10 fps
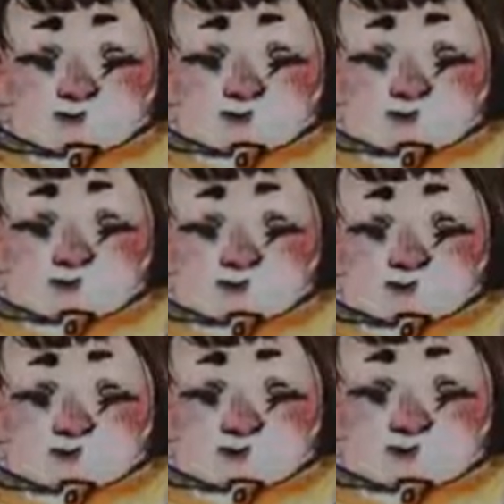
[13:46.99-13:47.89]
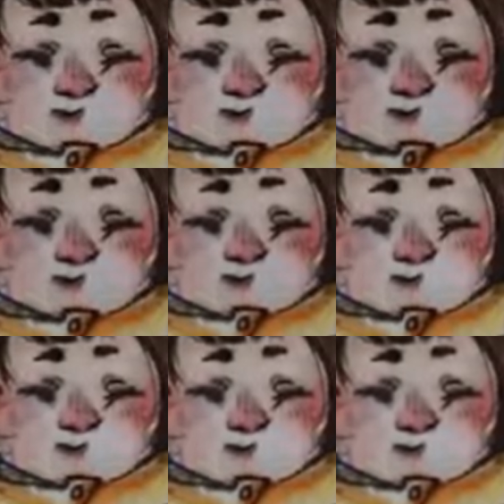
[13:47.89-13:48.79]

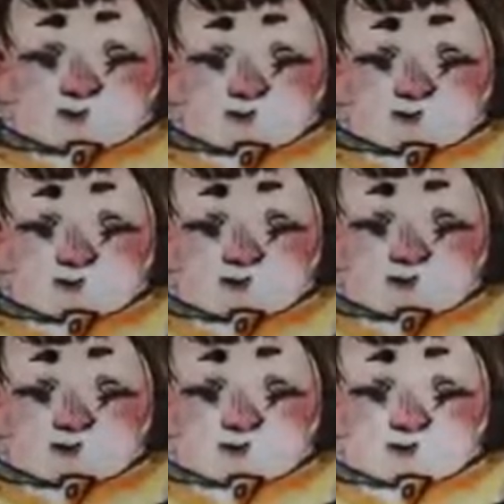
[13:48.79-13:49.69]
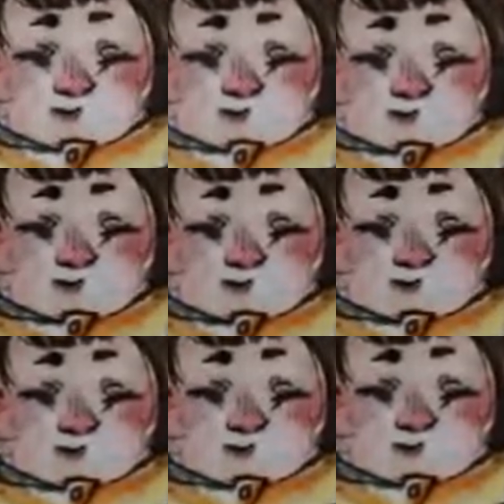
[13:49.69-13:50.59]

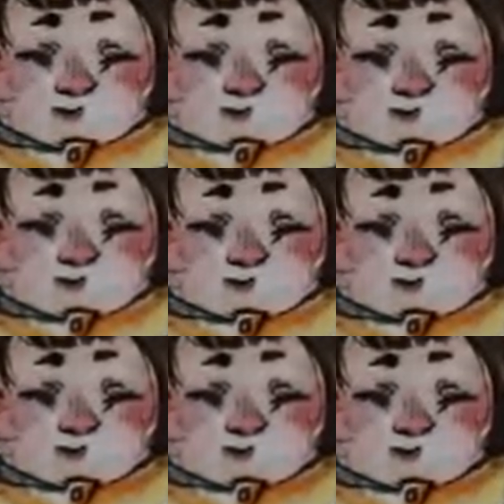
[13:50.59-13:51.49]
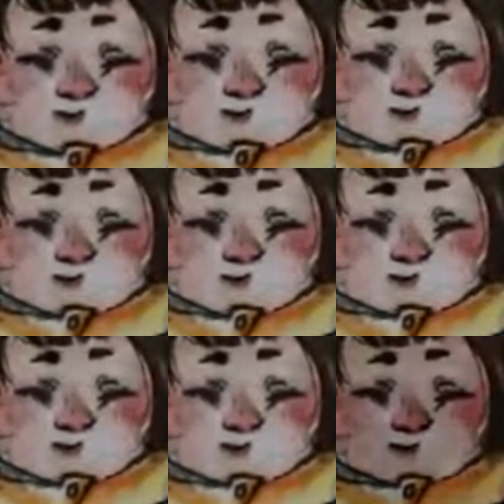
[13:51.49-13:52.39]

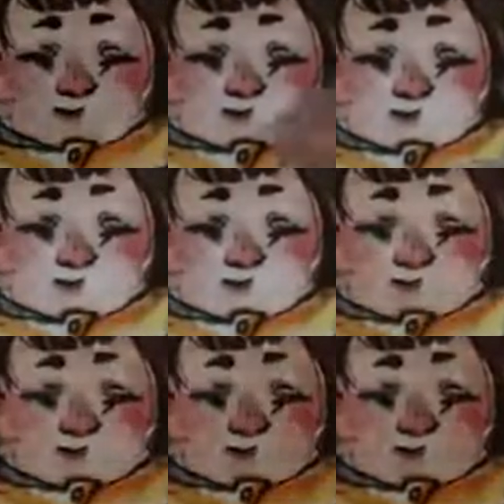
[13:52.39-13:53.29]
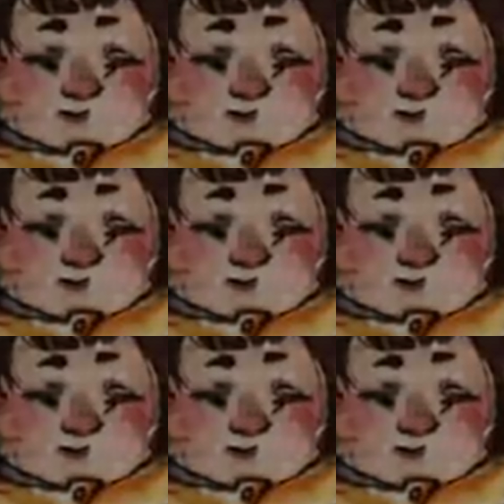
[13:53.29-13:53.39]
(silence)